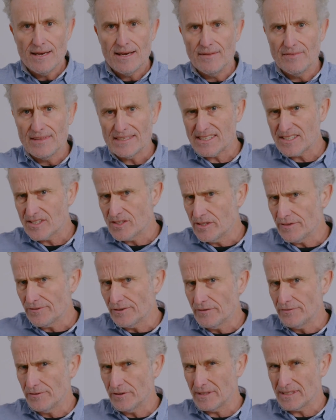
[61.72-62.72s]
This is
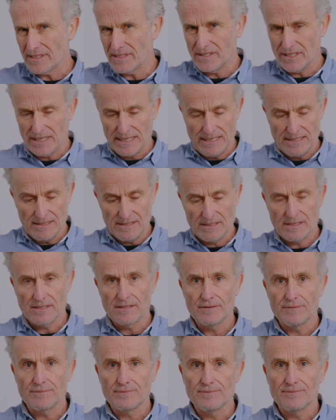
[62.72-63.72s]
different for the C's.
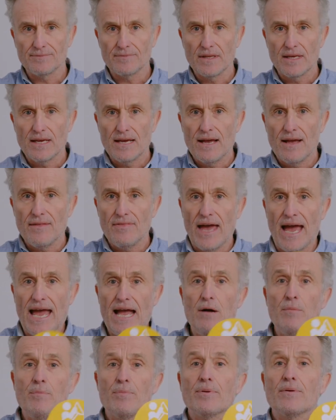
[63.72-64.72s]
The
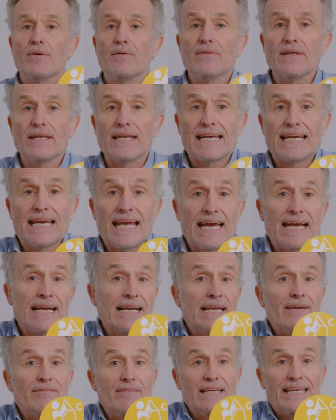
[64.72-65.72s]
help that a
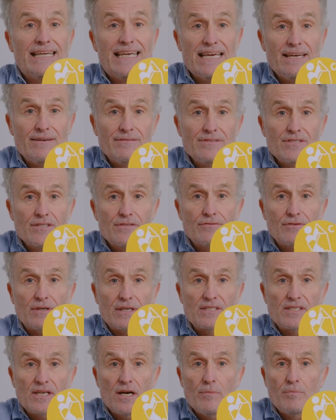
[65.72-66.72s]
caregiver gives, for
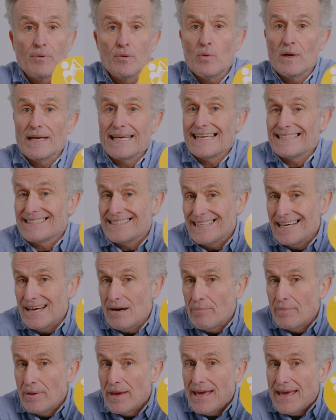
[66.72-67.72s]
example when getting
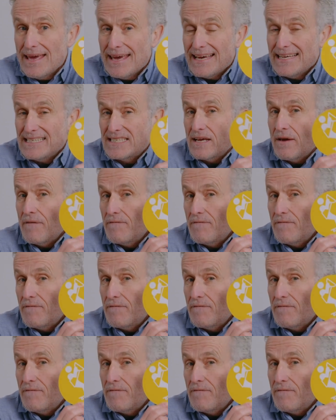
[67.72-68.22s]
up, is